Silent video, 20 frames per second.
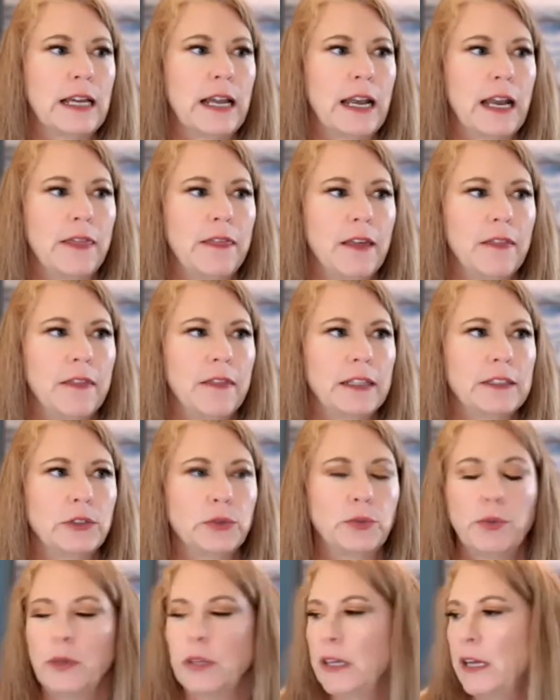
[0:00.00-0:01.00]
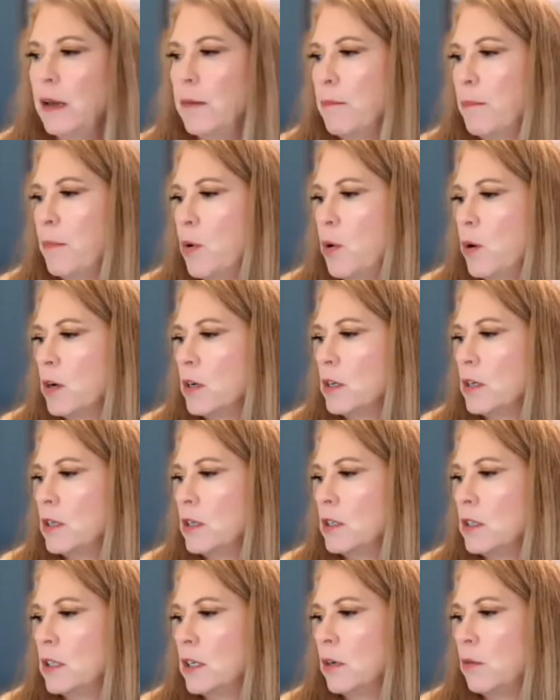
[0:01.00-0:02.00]
And I think that's really
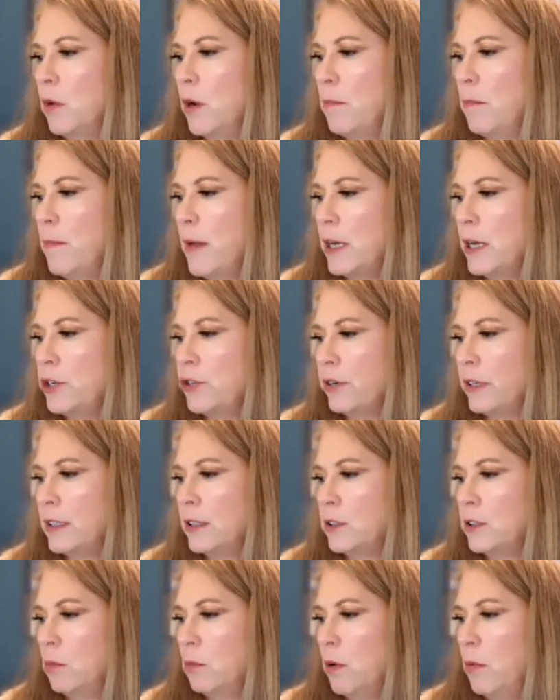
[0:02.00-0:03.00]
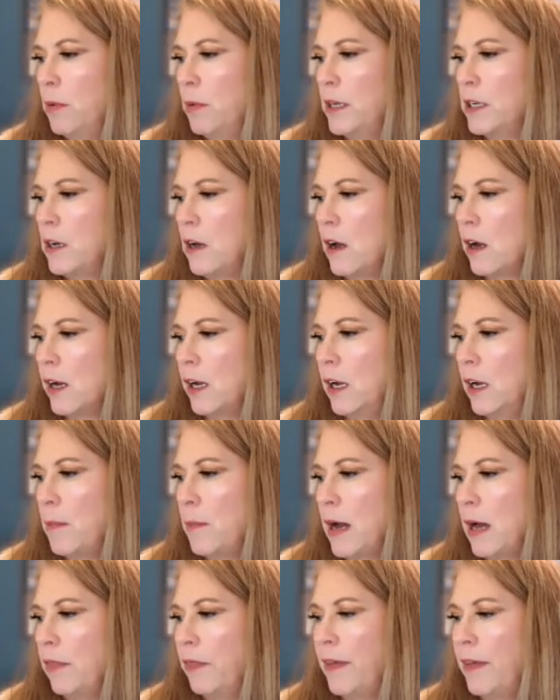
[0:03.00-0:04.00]
important when measuring. So we'll be talking
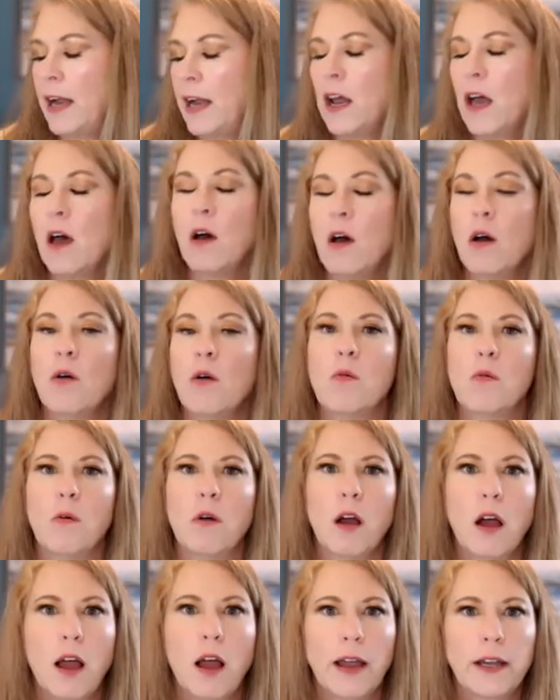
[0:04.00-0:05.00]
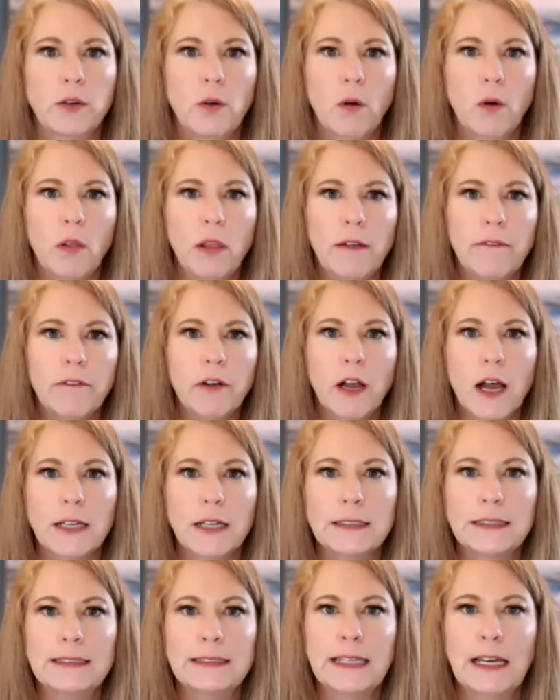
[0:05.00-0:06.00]
about that. Oh, I totally forgot
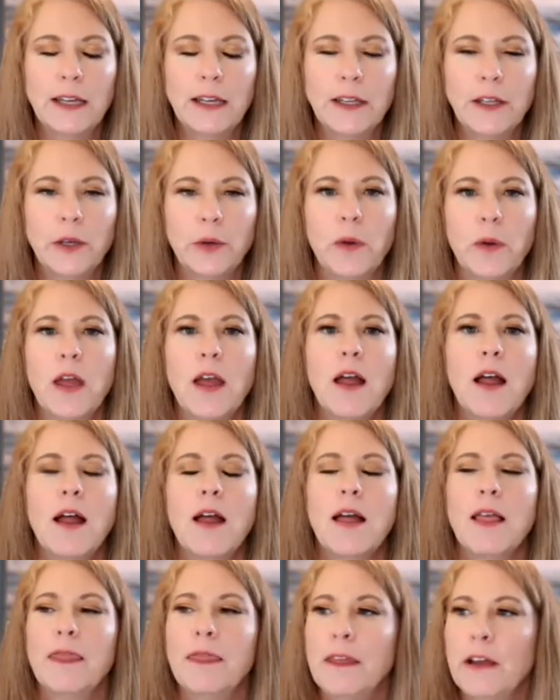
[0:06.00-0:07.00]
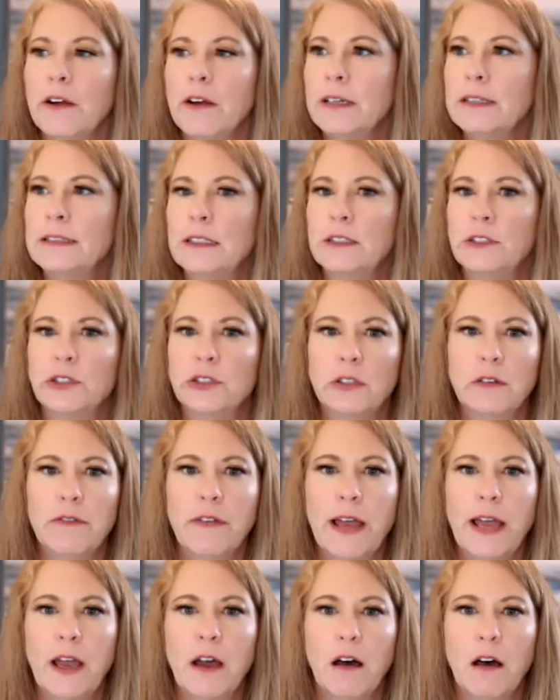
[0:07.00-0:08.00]
to tell you. There is a
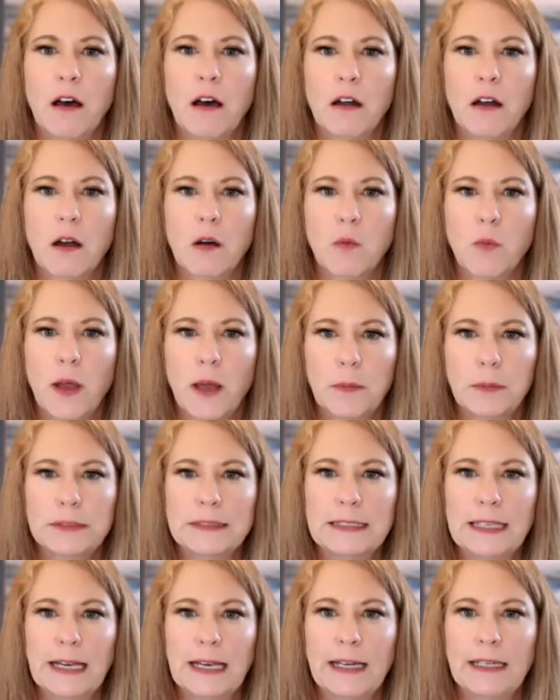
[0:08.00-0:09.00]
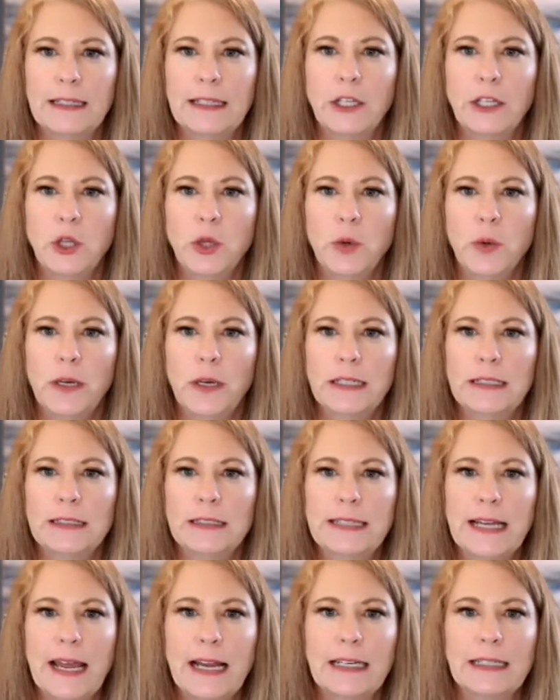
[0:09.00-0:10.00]
survey on our website that you can
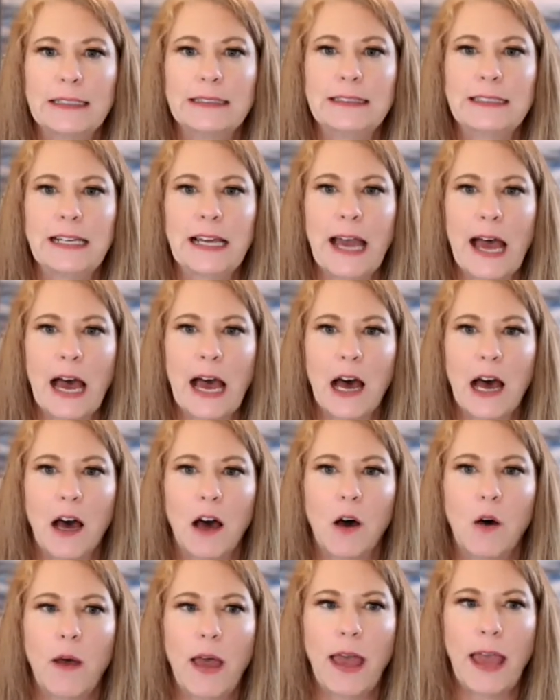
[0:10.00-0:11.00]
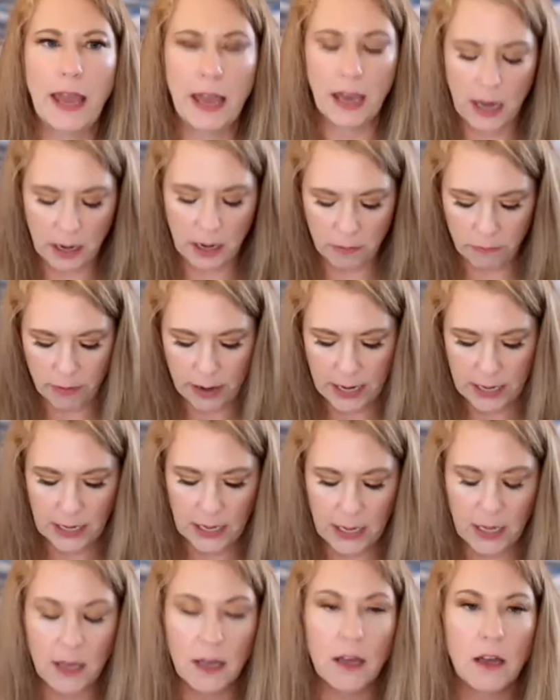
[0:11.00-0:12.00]
take to see how AI
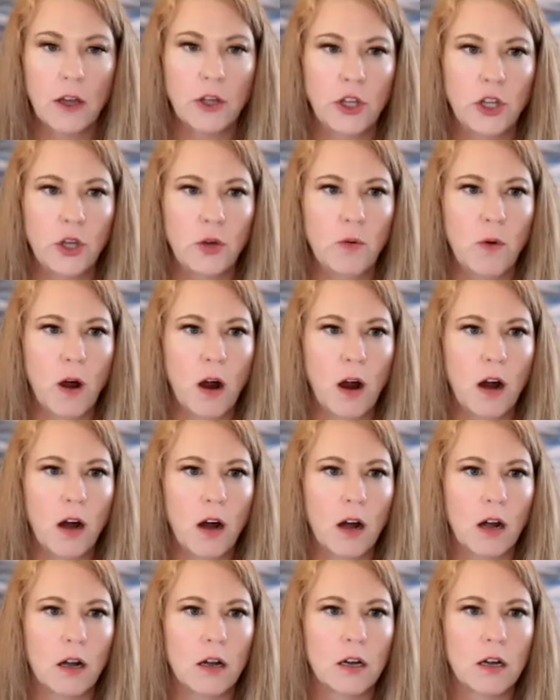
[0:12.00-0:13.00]
ready you are.